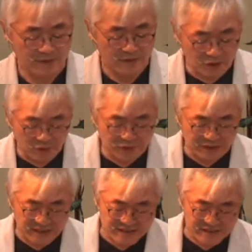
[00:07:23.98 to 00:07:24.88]
Though
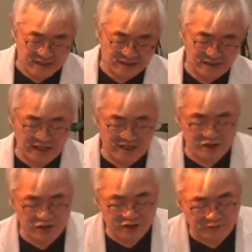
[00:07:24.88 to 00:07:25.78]
they say that they are
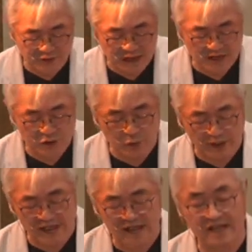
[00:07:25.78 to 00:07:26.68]
searching for God's
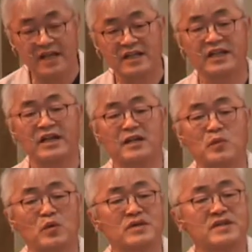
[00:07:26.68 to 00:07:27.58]
way, they are
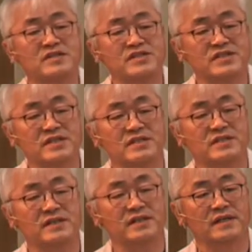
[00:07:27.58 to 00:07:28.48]
more
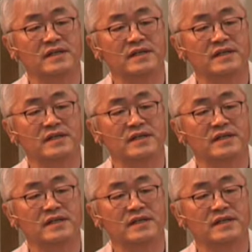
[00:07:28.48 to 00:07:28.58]
concerned